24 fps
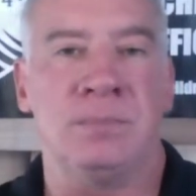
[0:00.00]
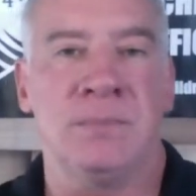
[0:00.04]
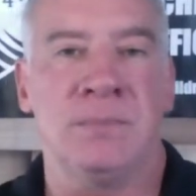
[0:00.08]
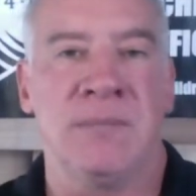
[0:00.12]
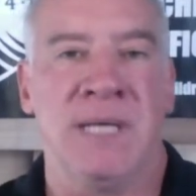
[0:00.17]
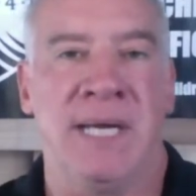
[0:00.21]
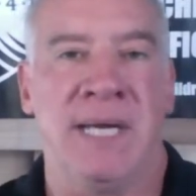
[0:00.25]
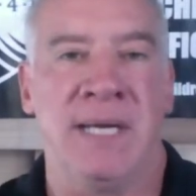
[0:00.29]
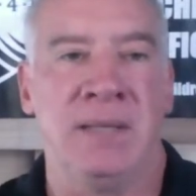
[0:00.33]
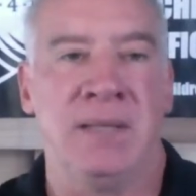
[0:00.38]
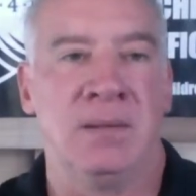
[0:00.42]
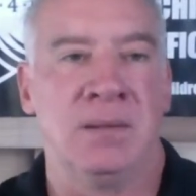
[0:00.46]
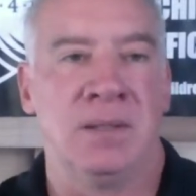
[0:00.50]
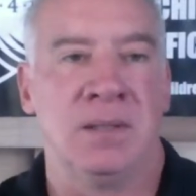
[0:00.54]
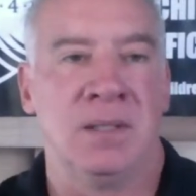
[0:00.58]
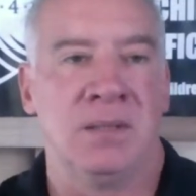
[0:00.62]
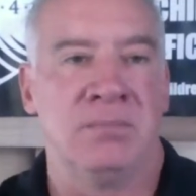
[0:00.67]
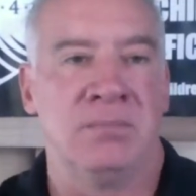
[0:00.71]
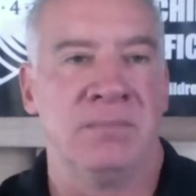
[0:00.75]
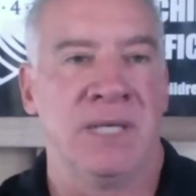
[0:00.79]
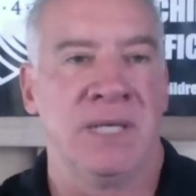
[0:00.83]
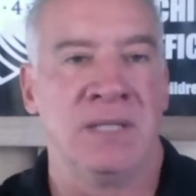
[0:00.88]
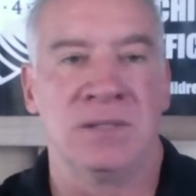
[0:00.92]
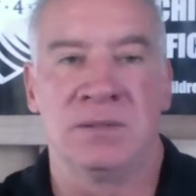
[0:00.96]
Okay?
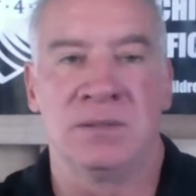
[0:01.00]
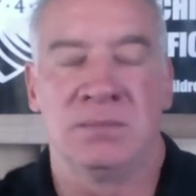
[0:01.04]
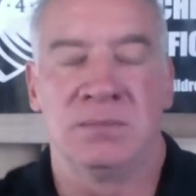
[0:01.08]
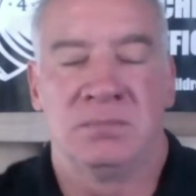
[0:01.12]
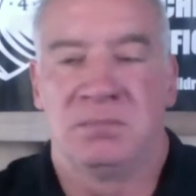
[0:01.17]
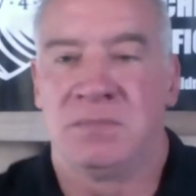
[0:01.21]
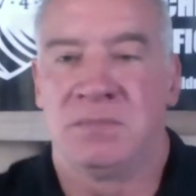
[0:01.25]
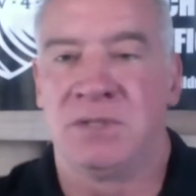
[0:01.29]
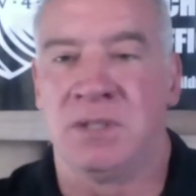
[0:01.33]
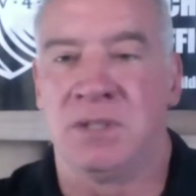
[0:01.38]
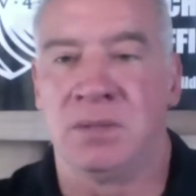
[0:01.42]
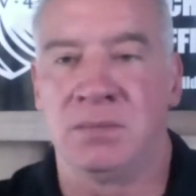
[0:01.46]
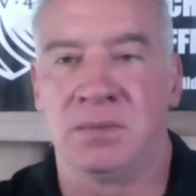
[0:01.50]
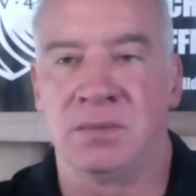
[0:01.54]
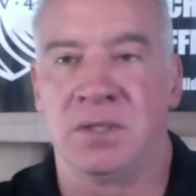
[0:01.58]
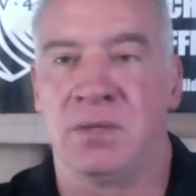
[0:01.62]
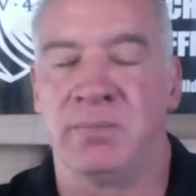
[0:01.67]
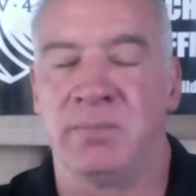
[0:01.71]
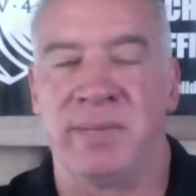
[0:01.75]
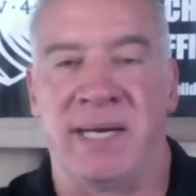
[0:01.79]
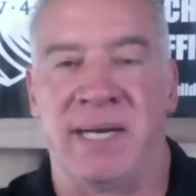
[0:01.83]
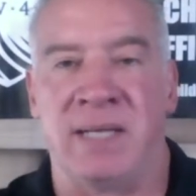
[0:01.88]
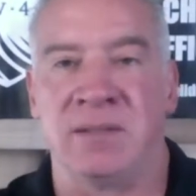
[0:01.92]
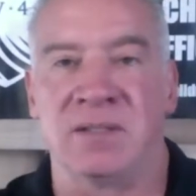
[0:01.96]
Means don't go
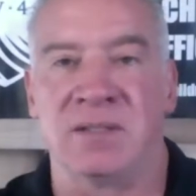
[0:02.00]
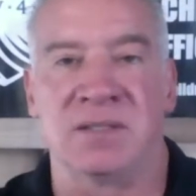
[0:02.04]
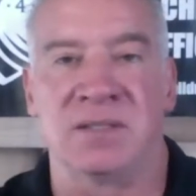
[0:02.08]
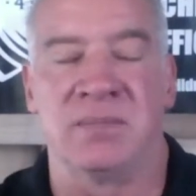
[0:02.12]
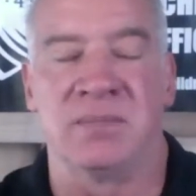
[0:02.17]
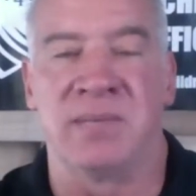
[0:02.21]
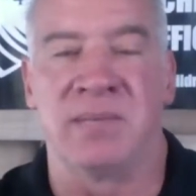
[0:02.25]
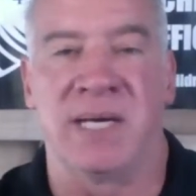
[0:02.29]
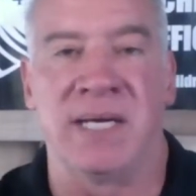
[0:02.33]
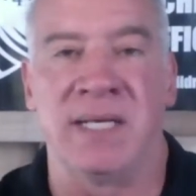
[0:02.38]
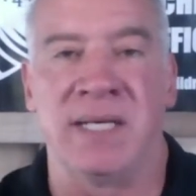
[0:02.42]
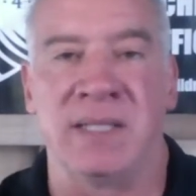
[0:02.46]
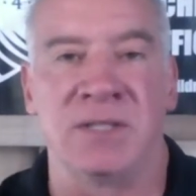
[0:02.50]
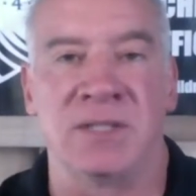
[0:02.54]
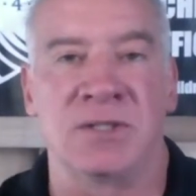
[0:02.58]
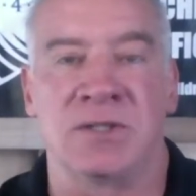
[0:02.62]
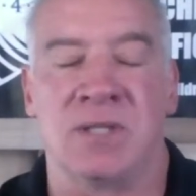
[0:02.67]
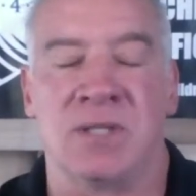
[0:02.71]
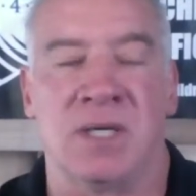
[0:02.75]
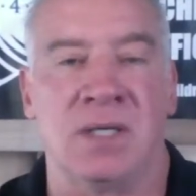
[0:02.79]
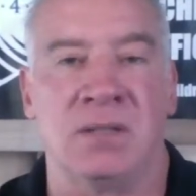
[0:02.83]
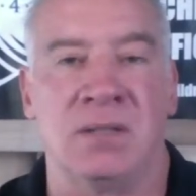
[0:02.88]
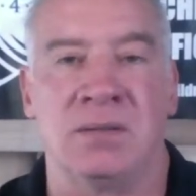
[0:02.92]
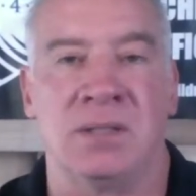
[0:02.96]
bounce somebody and
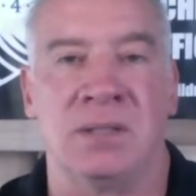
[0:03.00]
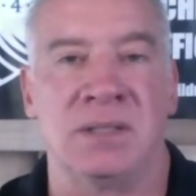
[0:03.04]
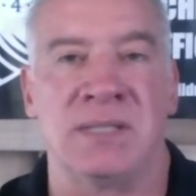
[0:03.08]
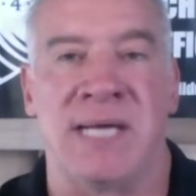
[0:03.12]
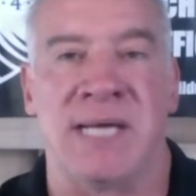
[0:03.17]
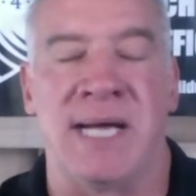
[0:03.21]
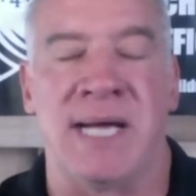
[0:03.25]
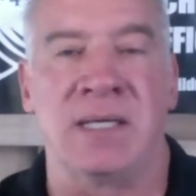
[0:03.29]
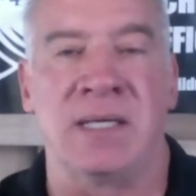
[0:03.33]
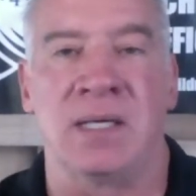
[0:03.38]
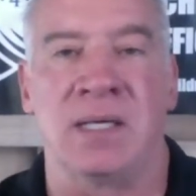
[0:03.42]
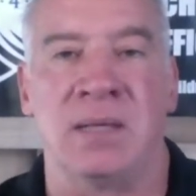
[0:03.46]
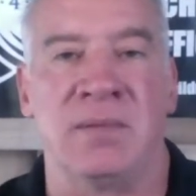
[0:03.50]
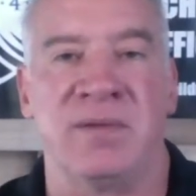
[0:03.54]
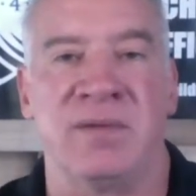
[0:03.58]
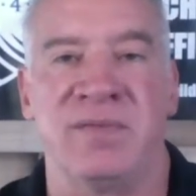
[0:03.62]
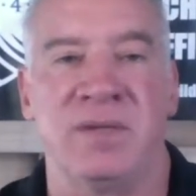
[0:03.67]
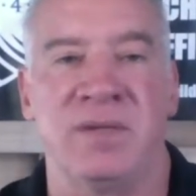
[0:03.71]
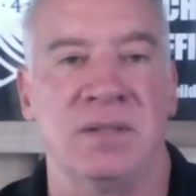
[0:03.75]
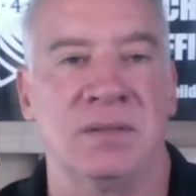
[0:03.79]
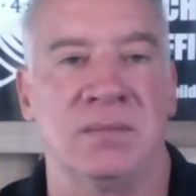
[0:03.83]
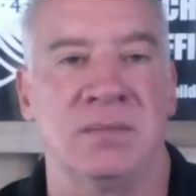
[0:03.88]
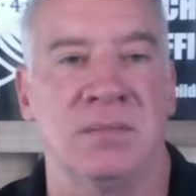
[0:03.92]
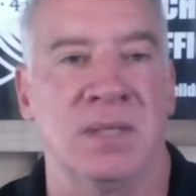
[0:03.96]
start attacking him if
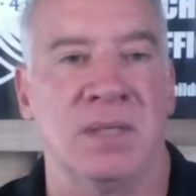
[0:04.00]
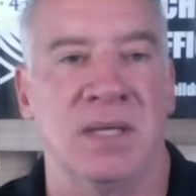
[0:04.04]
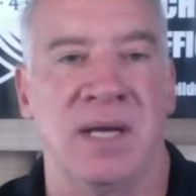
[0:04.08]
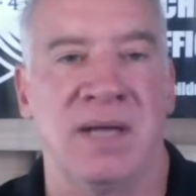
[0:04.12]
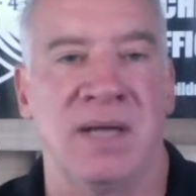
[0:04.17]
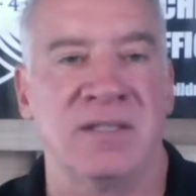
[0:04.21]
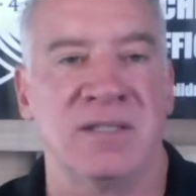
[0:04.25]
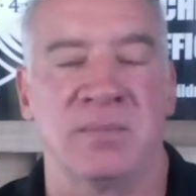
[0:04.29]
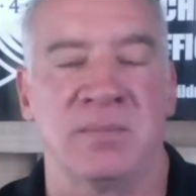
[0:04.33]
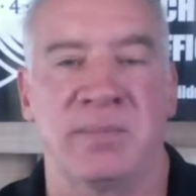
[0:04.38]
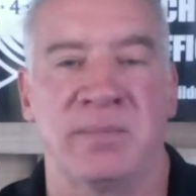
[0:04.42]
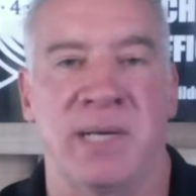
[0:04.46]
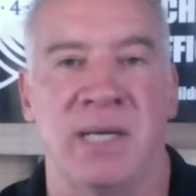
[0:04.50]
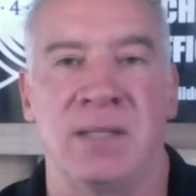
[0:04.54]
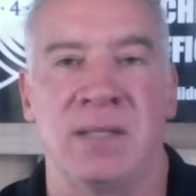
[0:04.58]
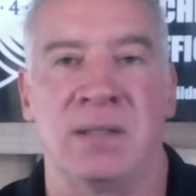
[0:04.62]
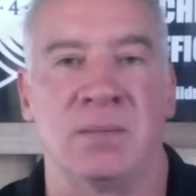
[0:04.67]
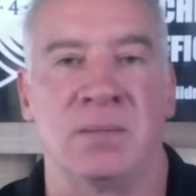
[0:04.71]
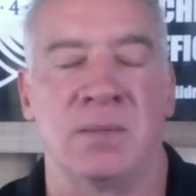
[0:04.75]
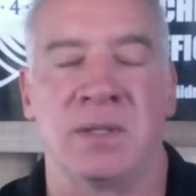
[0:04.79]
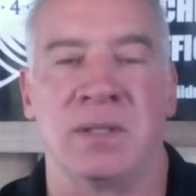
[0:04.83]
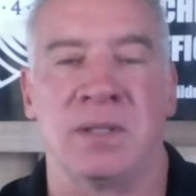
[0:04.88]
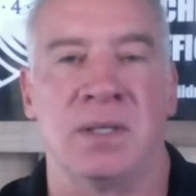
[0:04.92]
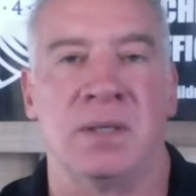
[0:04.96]
he hasn't
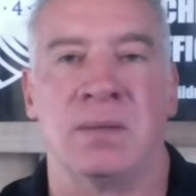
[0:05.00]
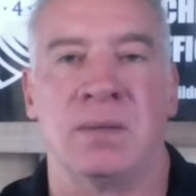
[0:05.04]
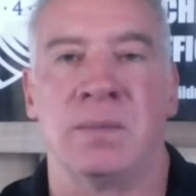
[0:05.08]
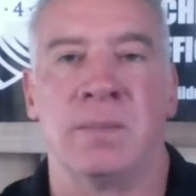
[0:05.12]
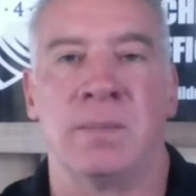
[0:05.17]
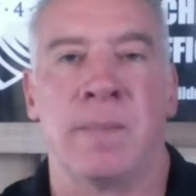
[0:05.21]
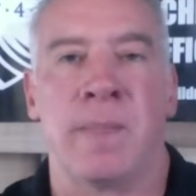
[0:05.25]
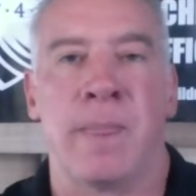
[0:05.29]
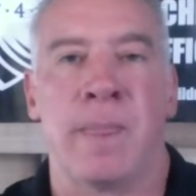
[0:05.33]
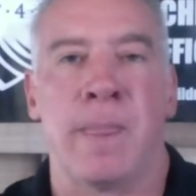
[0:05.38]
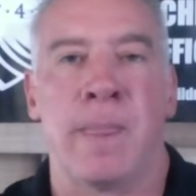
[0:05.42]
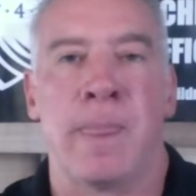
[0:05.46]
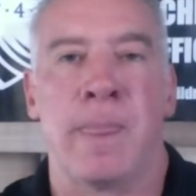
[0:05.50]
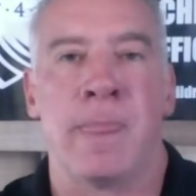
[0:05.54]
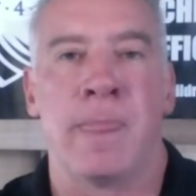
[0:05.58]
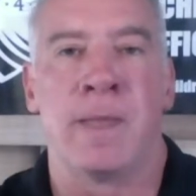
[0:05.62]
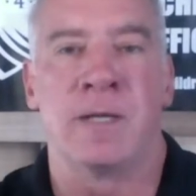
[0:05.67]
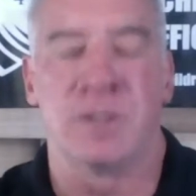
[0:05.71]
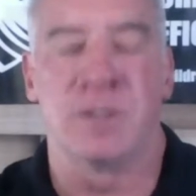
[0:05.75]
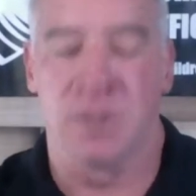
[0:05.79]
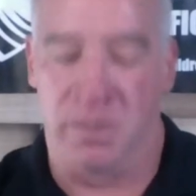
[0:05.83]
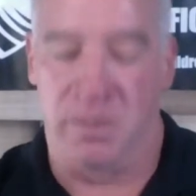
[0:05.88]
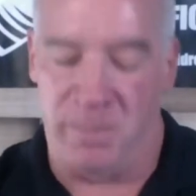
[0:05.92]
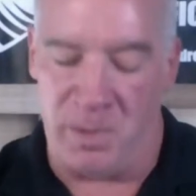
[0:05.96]
bothered with you.
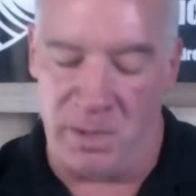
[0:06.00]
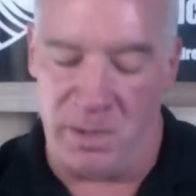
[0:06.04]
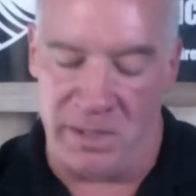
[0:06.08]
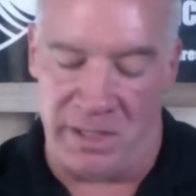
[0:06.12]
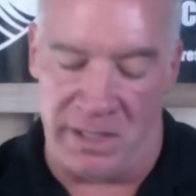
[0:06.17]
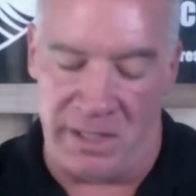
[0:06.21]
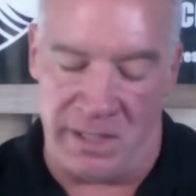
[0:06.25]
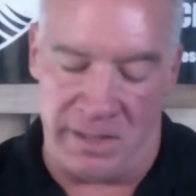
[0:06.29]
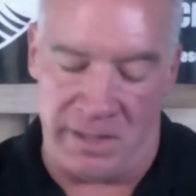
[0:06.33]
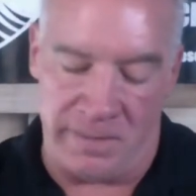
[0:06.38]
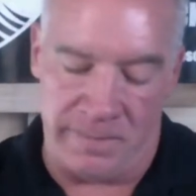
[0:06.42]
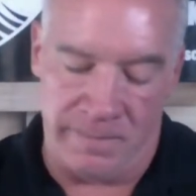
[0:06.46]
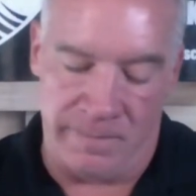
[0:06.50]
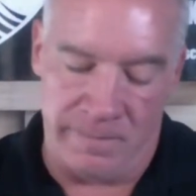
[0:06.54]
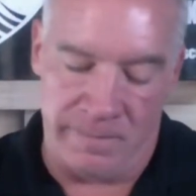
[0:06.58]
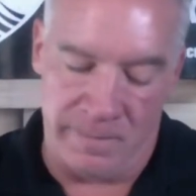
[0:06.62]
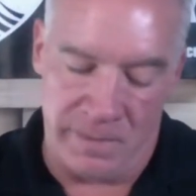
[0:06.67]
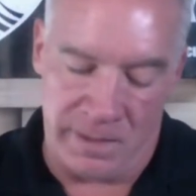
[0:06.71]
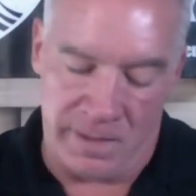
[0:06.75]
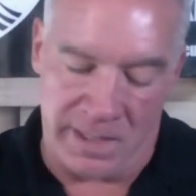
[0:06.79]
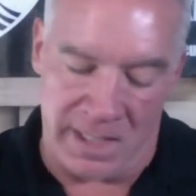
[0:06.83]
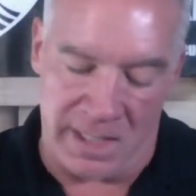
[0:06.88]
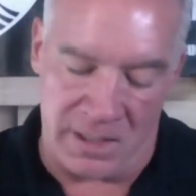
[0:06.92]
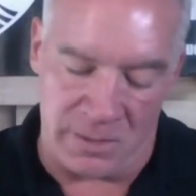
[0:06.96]
There's no point in it.
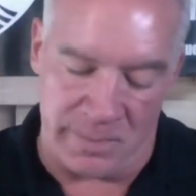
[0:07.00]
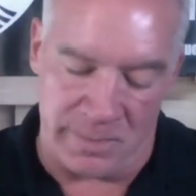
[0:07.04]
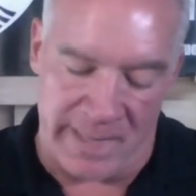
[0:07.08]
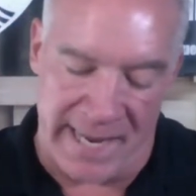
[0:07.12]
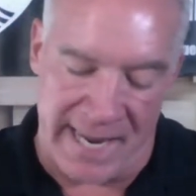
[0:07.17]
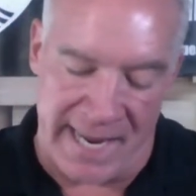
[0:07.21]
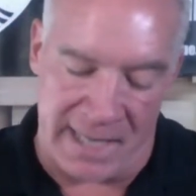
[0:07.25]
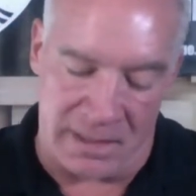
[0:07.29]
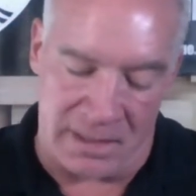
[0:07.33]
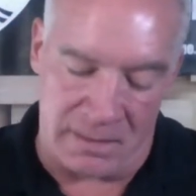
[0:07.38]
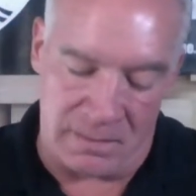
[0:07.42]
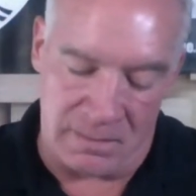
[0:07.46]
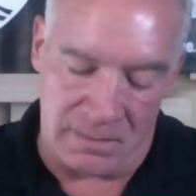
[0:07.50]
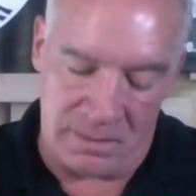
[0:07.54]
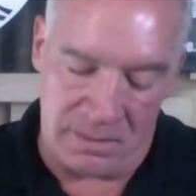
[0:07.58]
Okay? It's bad.